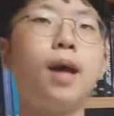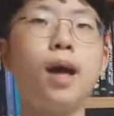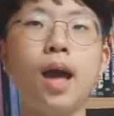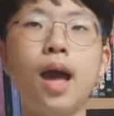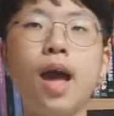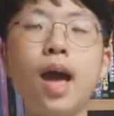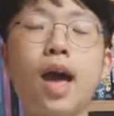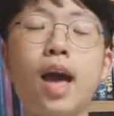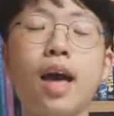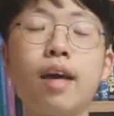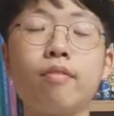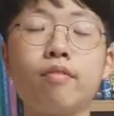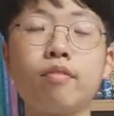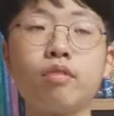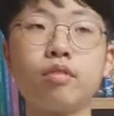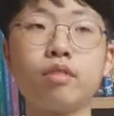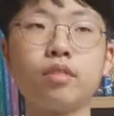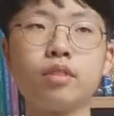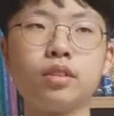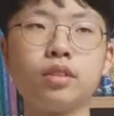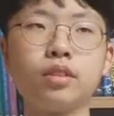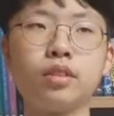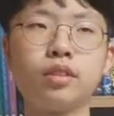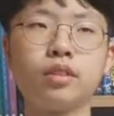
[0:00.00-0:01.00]
And
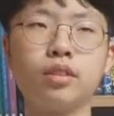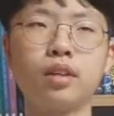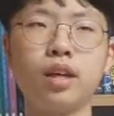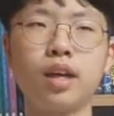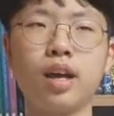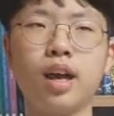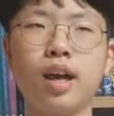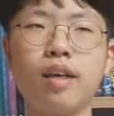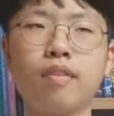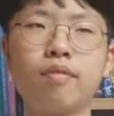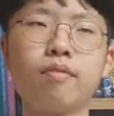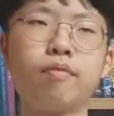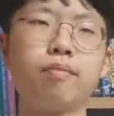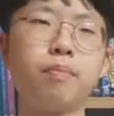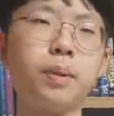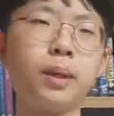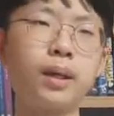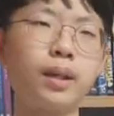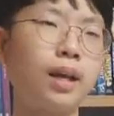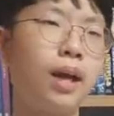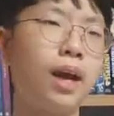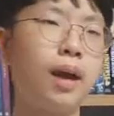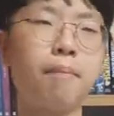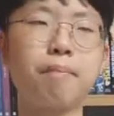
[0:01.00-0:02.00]
and
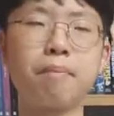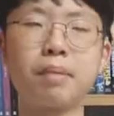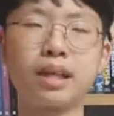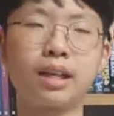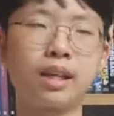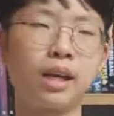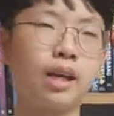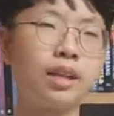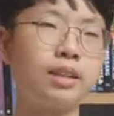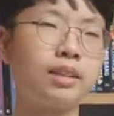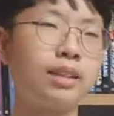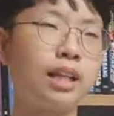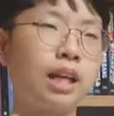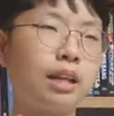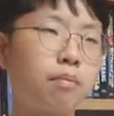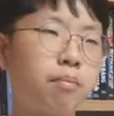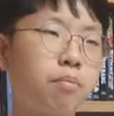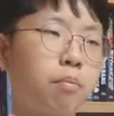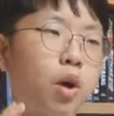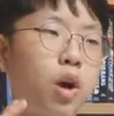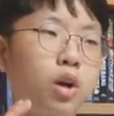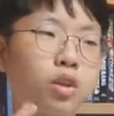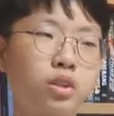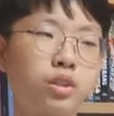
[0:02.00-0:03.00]
be, and because that
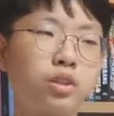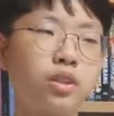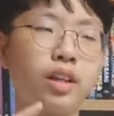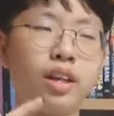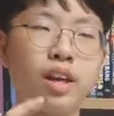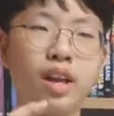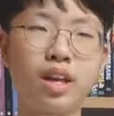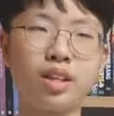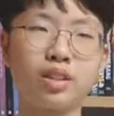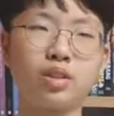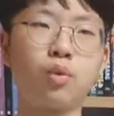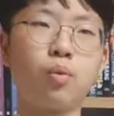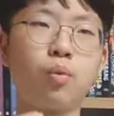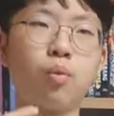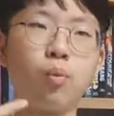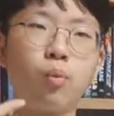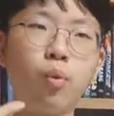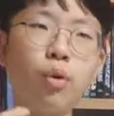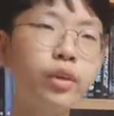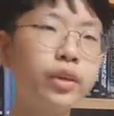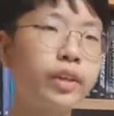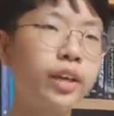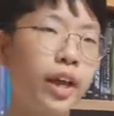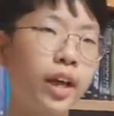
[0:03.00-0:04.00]
model is
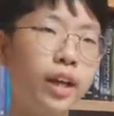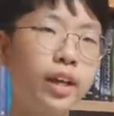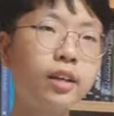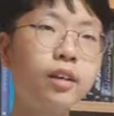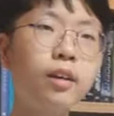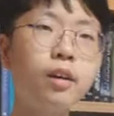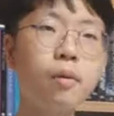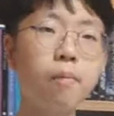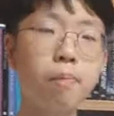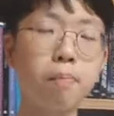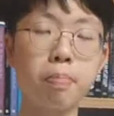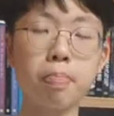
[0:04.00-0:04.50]
working,